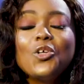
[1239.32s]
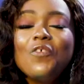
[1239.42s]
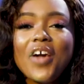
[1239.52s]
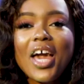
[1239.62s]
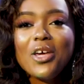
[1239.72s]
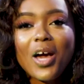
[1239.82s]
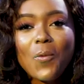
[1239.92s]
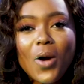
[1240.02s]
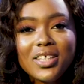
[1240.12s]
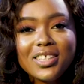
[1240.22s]
Don't forget, you
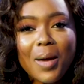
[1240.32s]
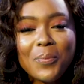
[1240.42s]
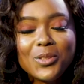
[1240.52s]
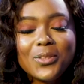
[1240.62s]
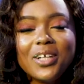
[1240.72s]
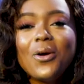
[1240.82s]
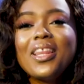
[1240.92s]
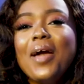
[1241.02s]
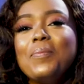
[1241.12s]
can watch this episode and other